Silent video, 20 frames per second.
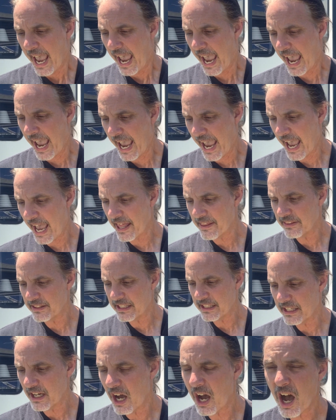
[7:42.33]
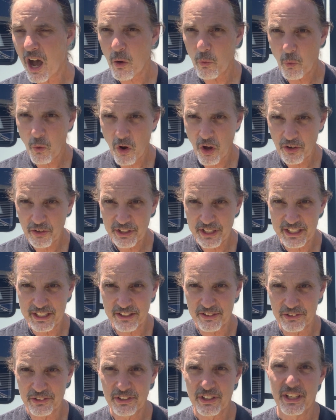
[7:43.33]
and the hot water
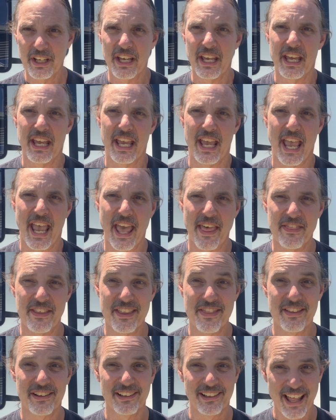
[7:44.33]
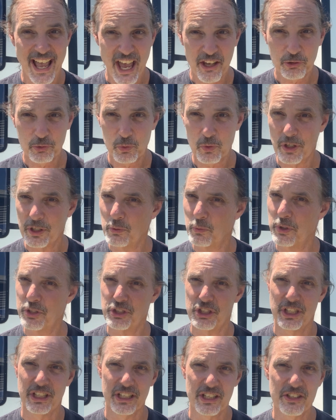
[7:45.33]
heater and then the last one
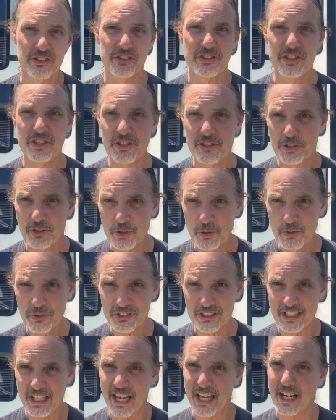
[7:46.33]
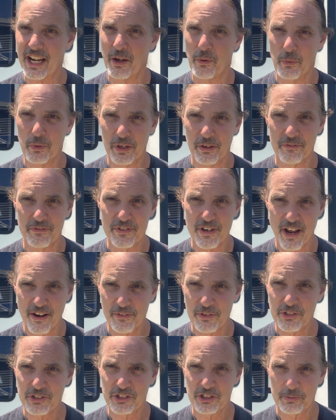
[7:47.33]
which is the doozy and I would have
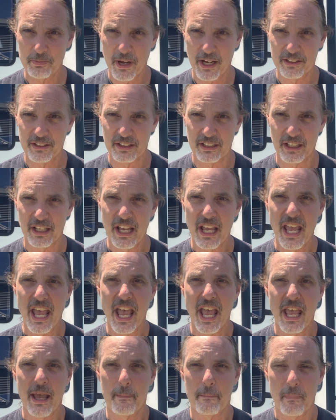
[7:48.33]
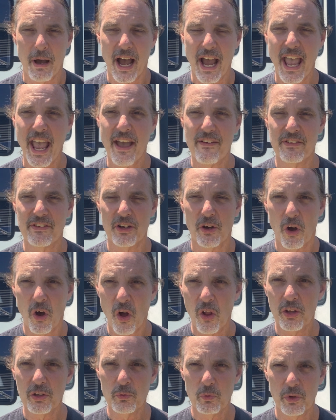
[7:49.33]
never suspected it. I have an
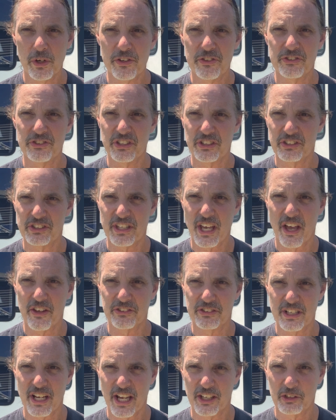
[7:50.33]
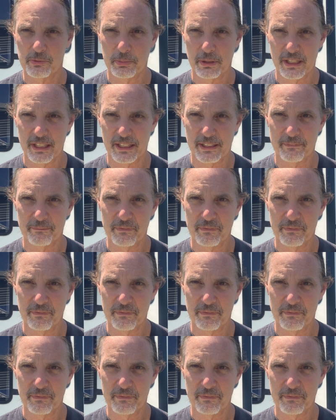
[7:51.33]
all-in-one 6000 XP